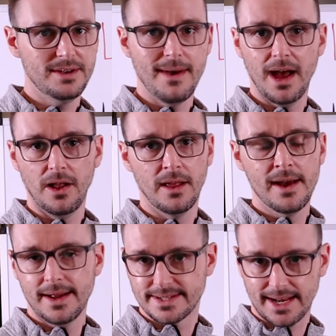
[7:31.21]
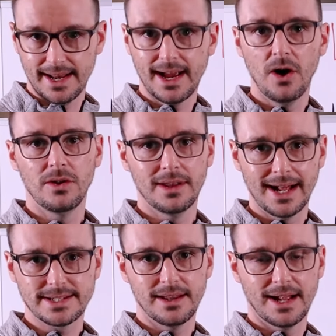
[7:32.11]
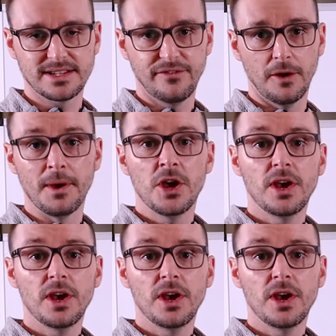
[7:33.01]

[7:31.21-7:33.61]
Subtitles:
email and sending out lots of volume.